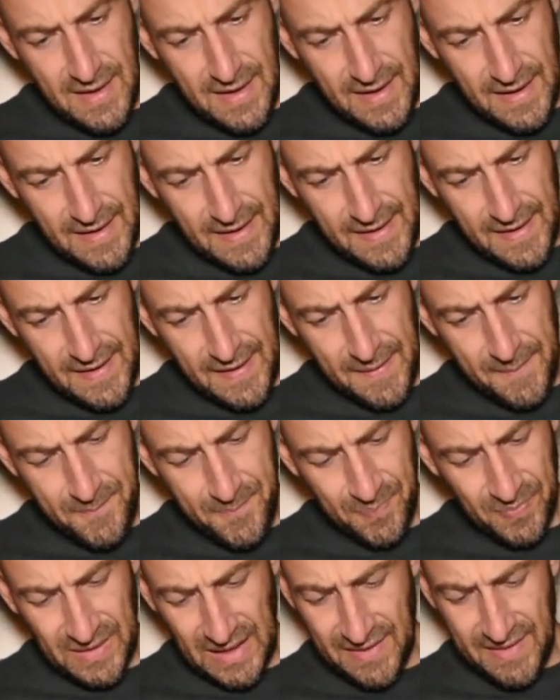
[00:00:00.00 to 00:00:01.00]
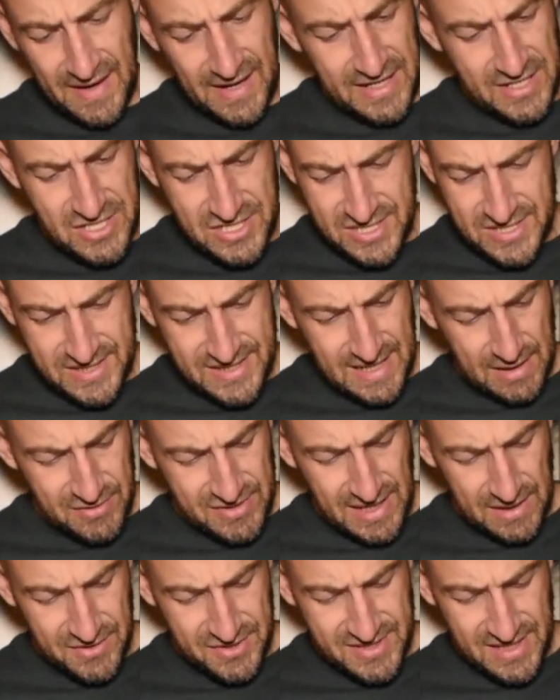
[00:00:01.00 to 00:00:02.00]
And then it just tells
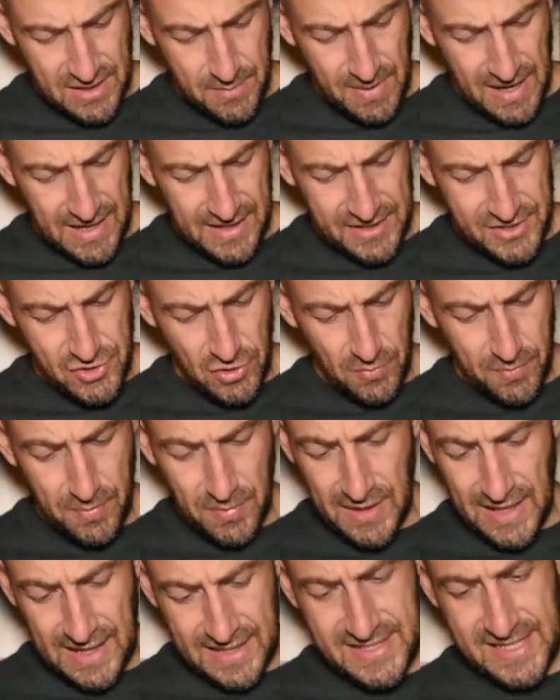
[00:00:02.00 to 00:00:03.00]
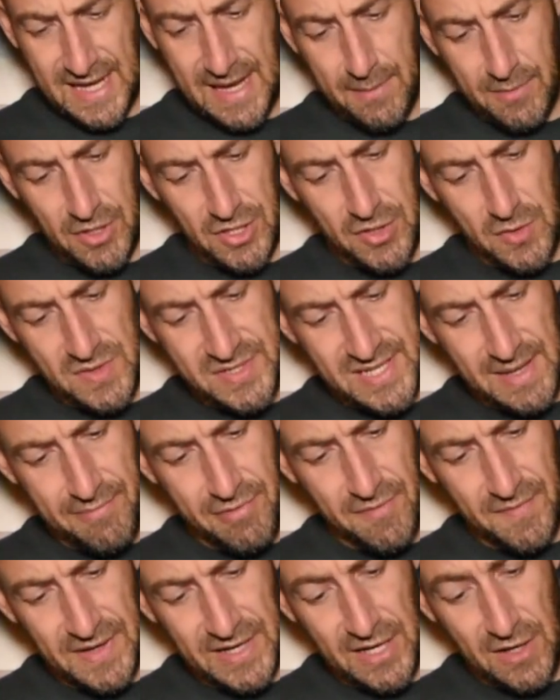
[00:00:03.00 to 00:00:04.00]
you how to set the bindings up. But like I say, I'm going to do a
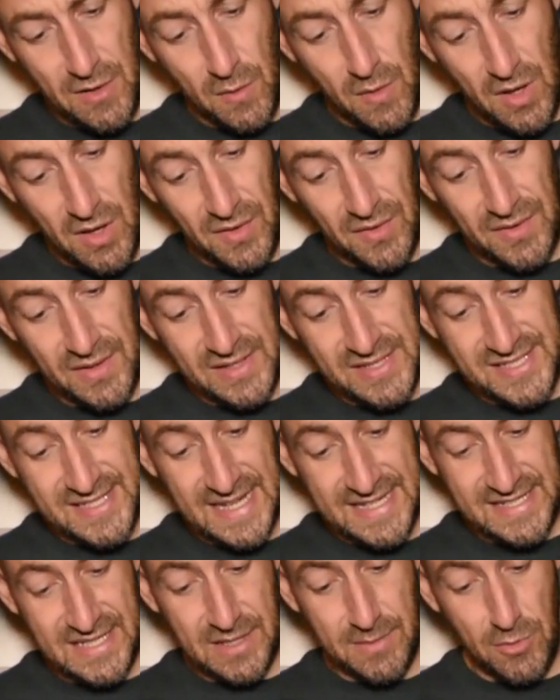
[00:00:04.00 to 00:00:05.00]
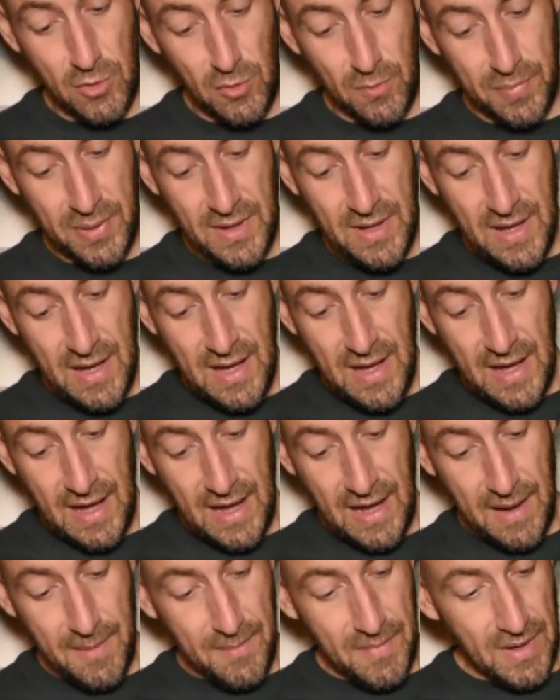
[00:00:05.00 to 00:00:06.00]
separate video on setting them up
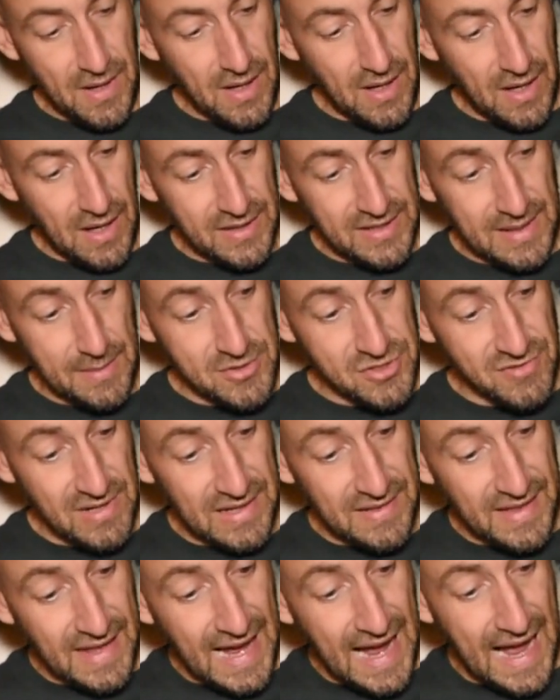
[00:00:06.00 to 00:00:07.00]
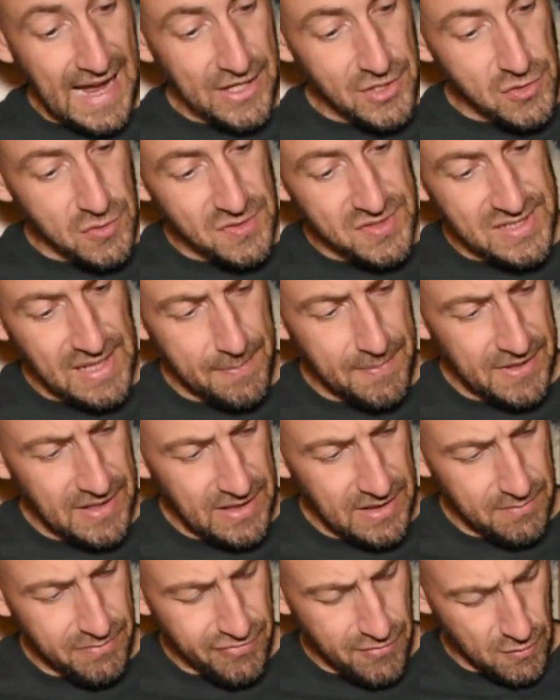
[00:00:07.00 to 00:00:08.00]
and demonstrating the actual stepping
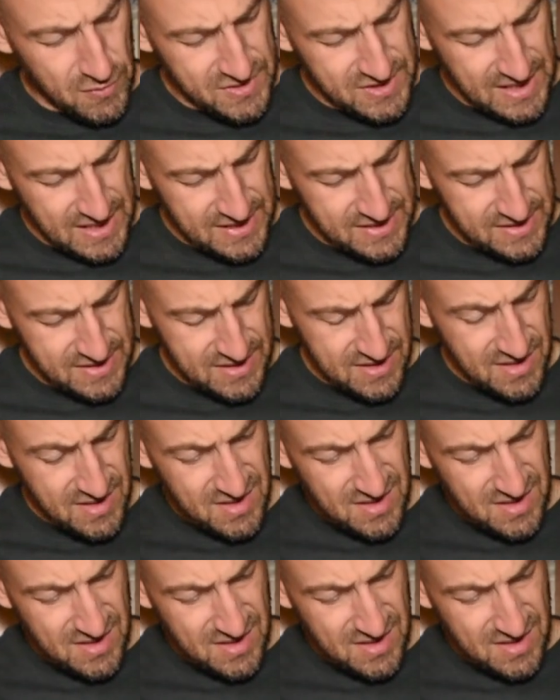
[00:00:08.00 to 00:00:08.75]
in process.